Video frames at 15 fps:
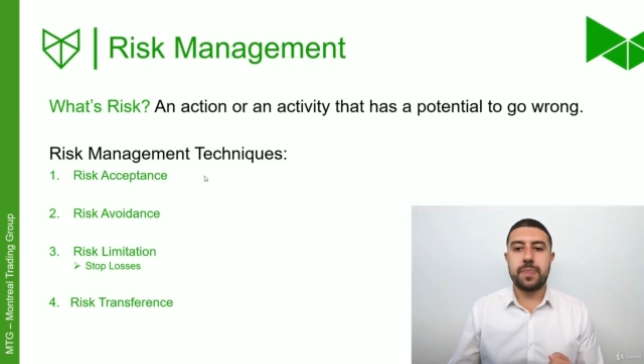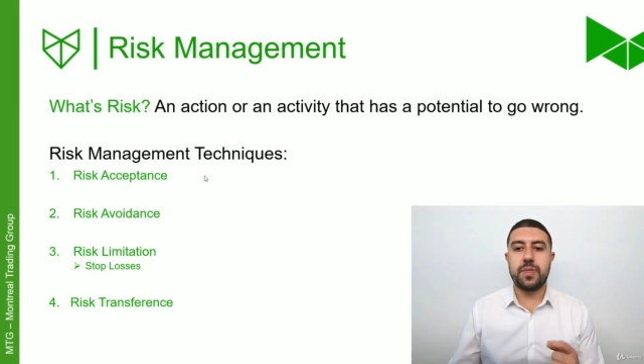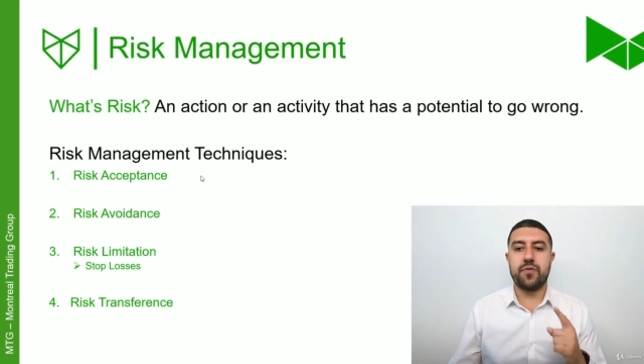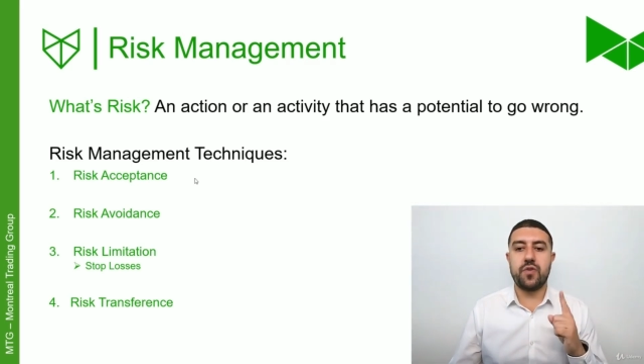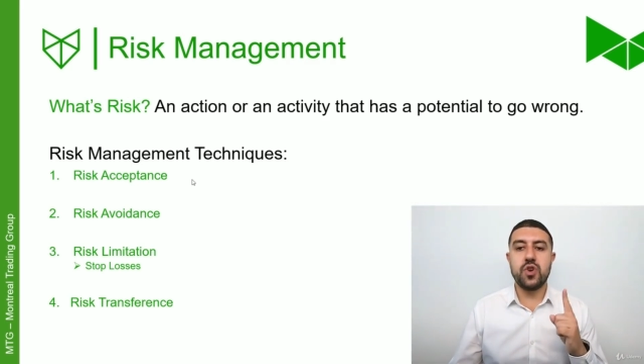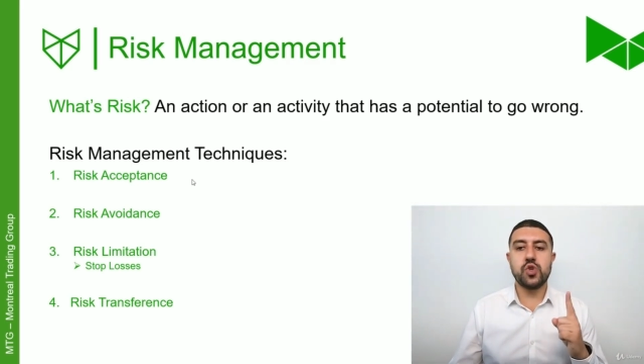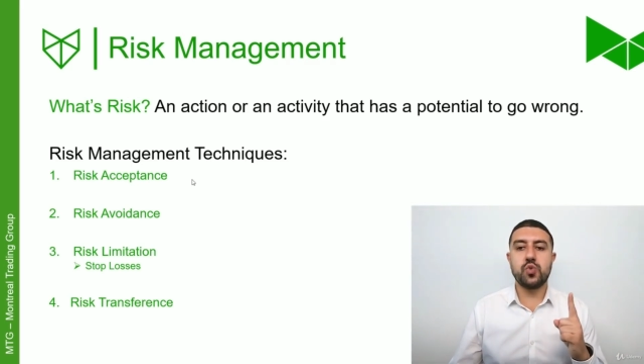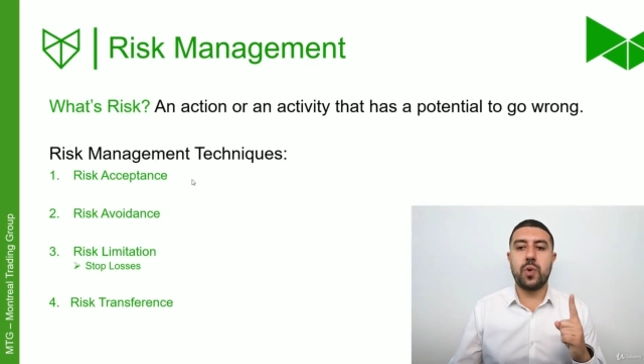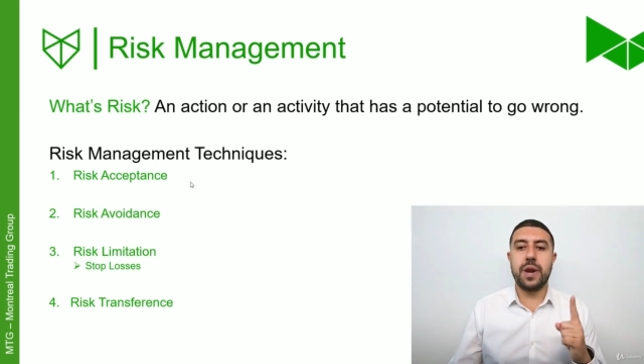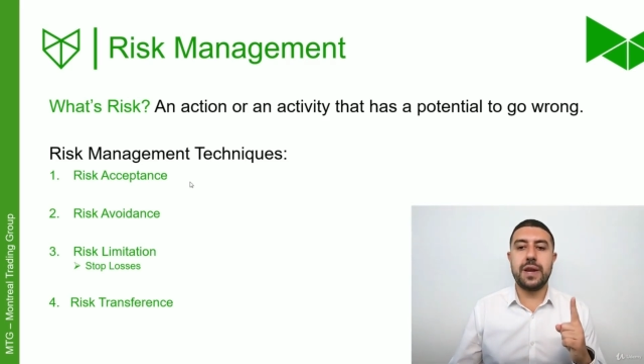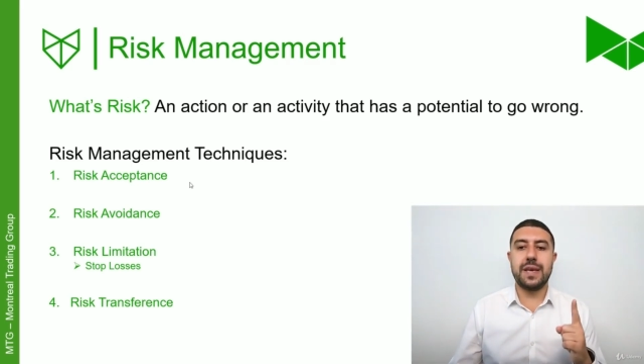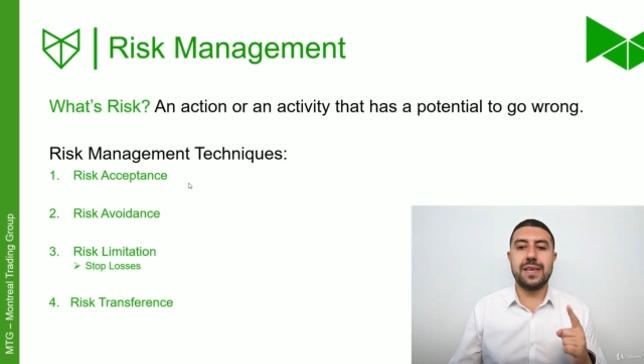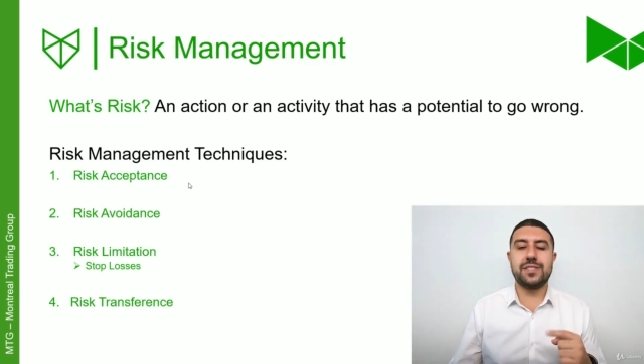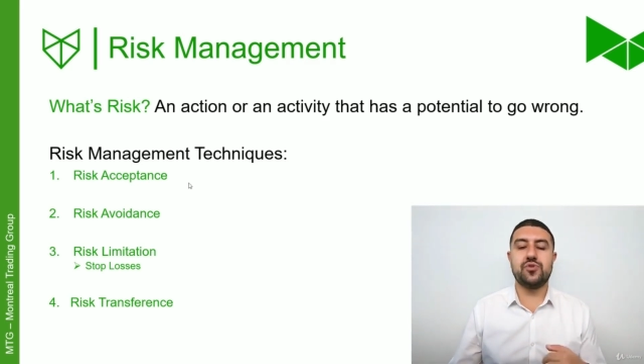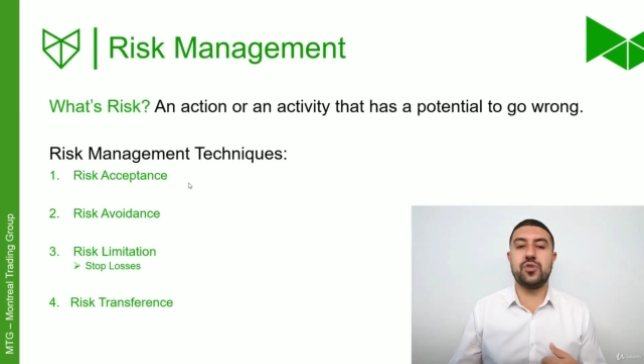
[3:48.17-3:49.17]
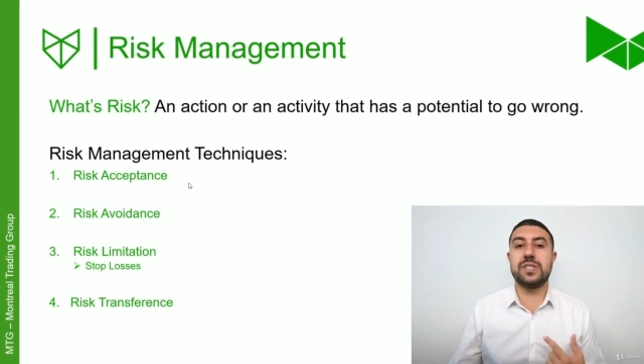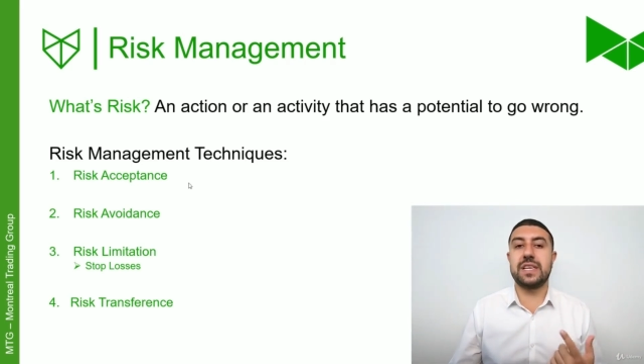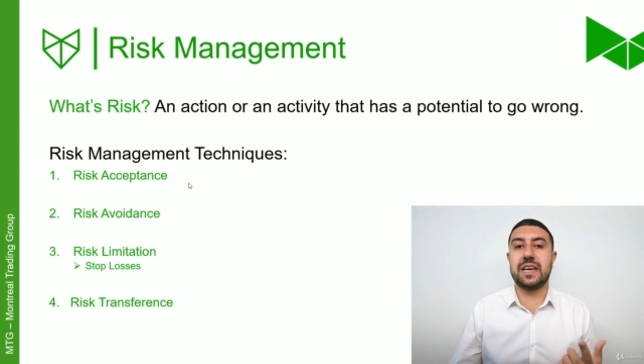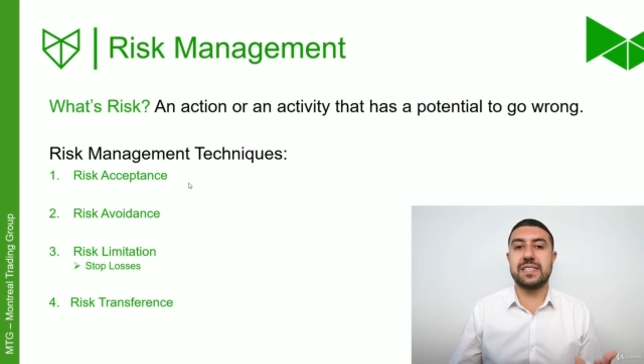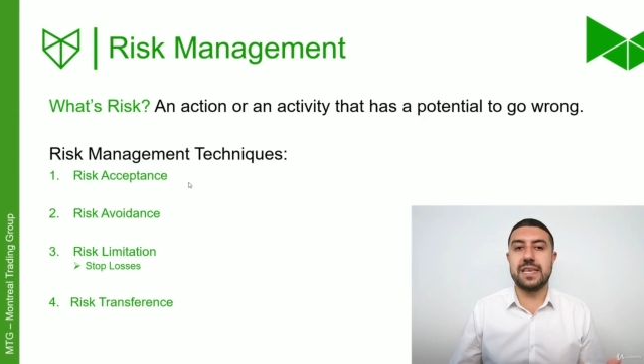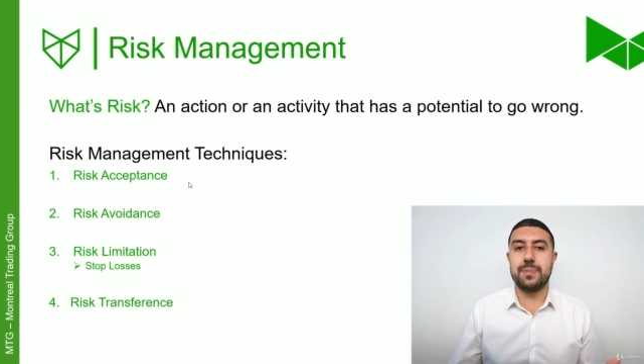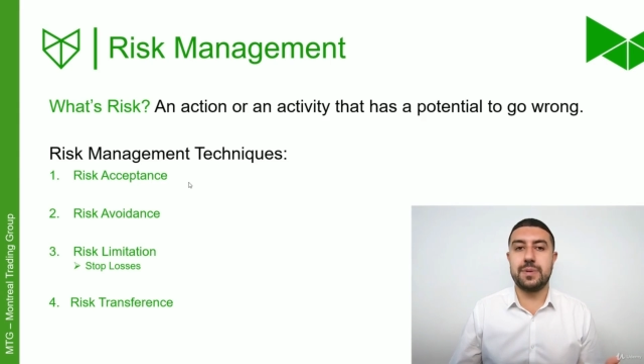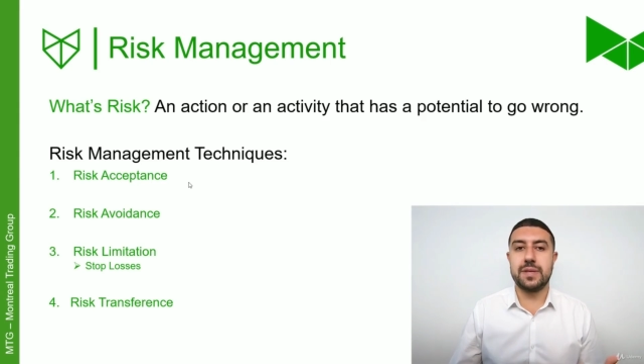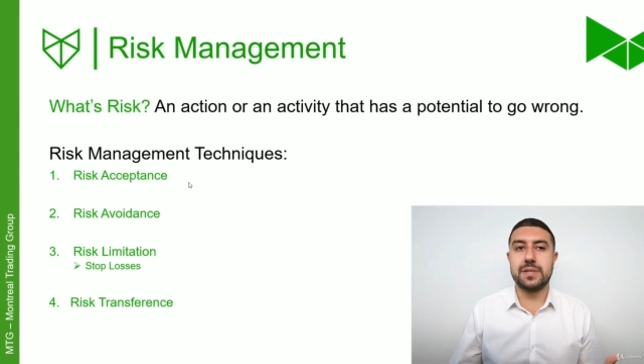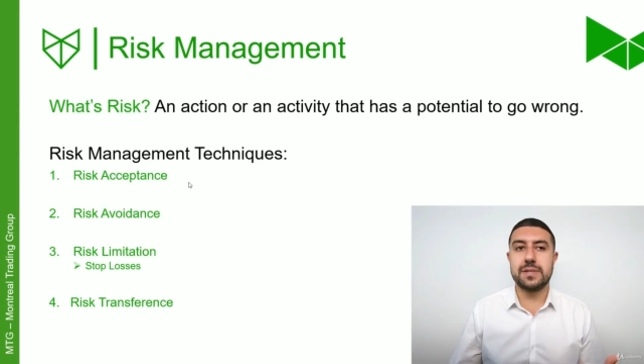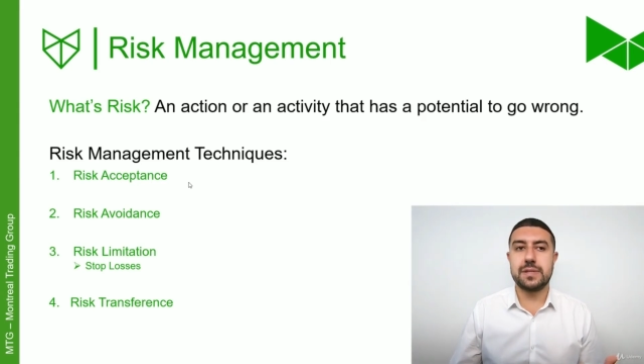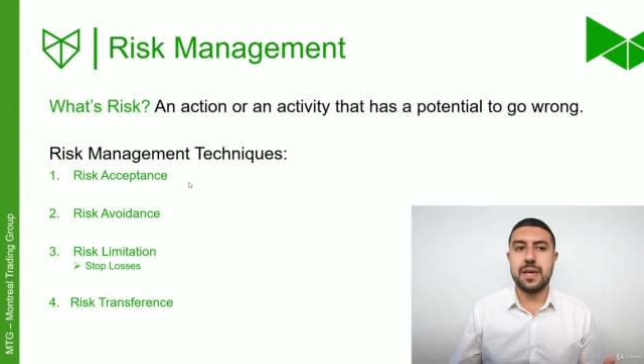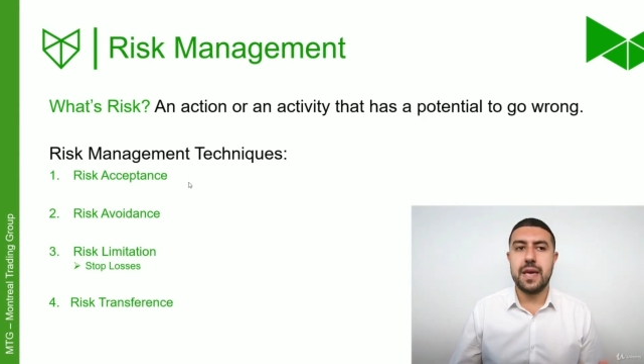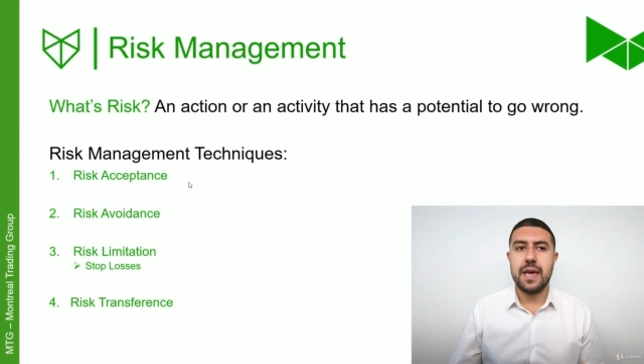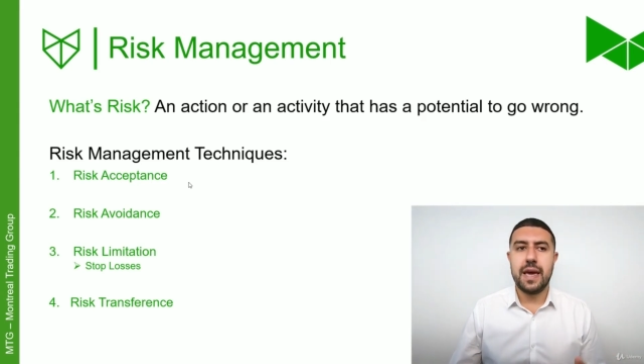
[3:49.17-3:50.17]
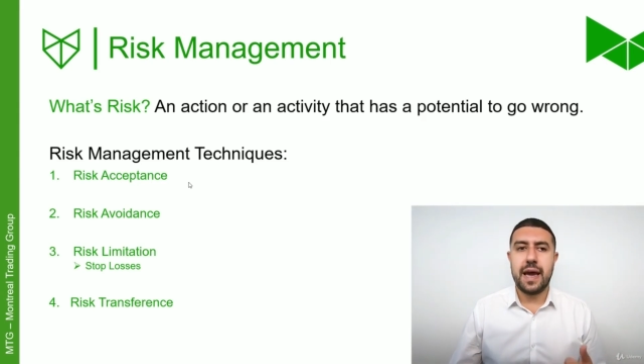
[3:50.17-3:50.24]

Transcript: The first one is risk acceptance.